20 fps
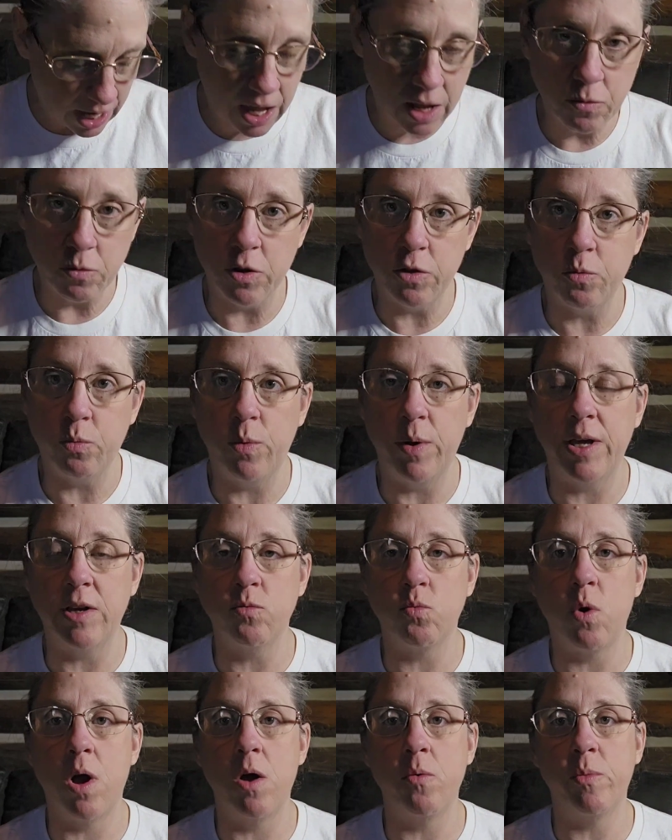done with week
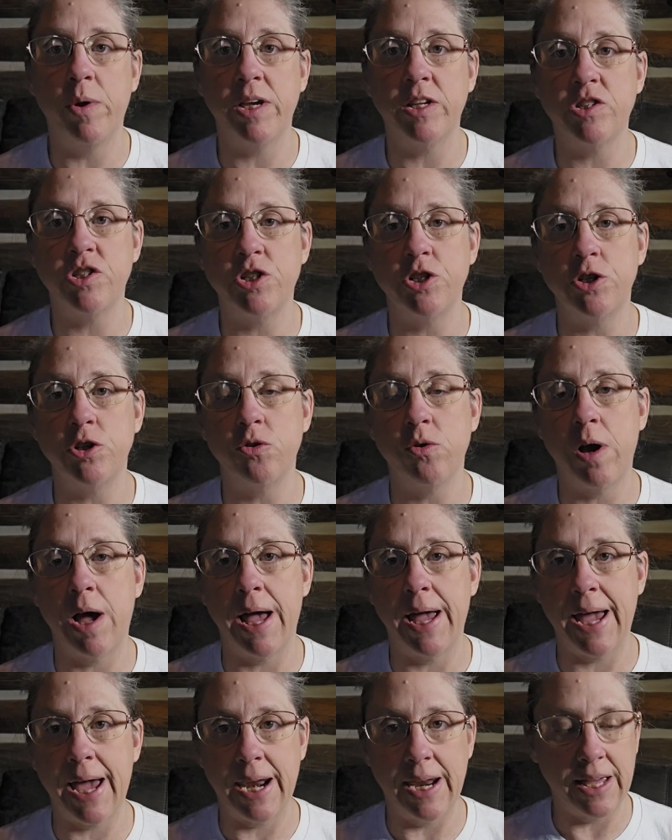1, week 2.
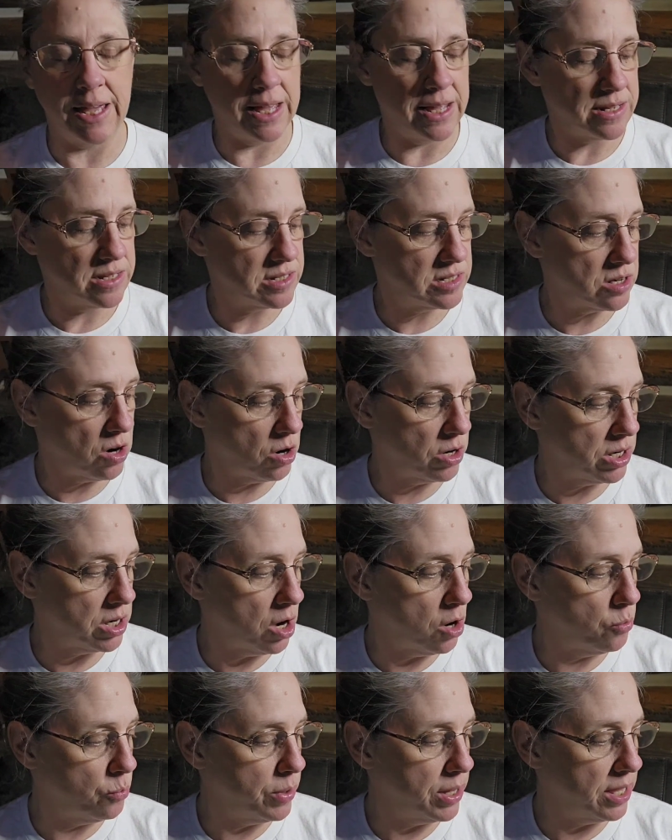I got to get started
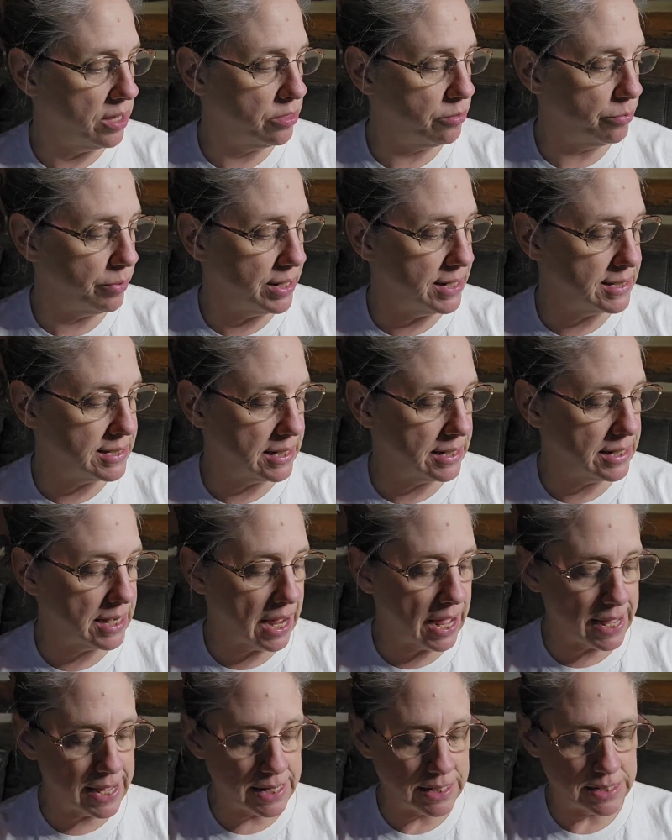on week 3
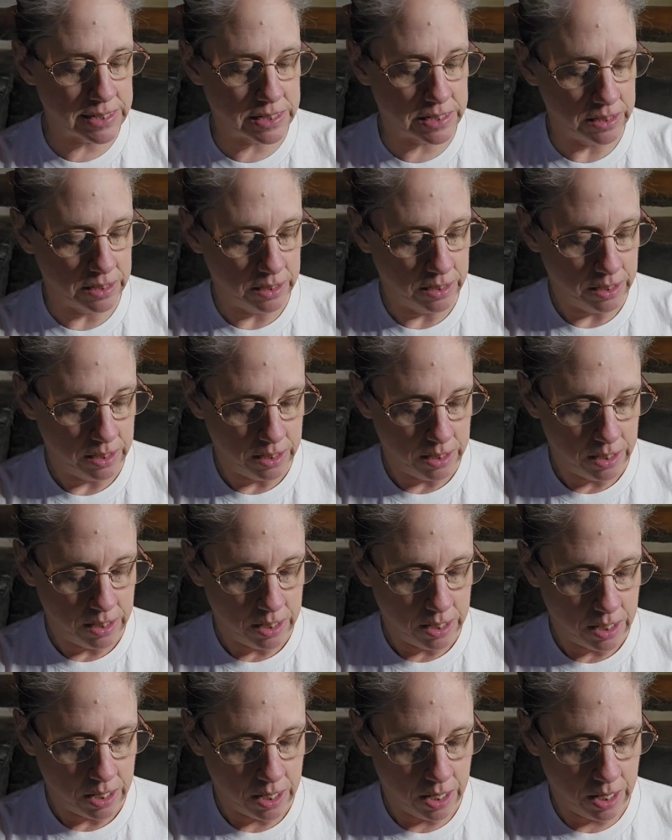tonight.
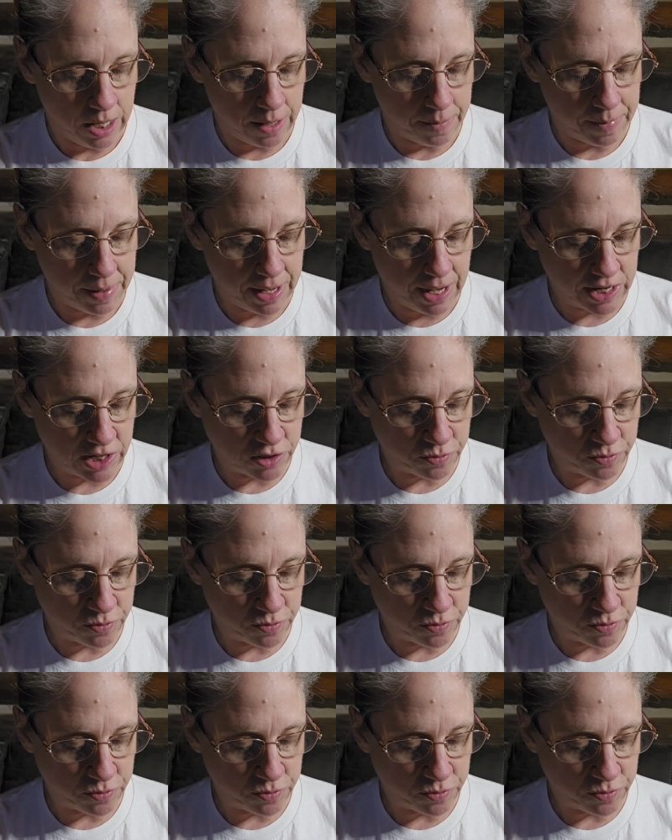And I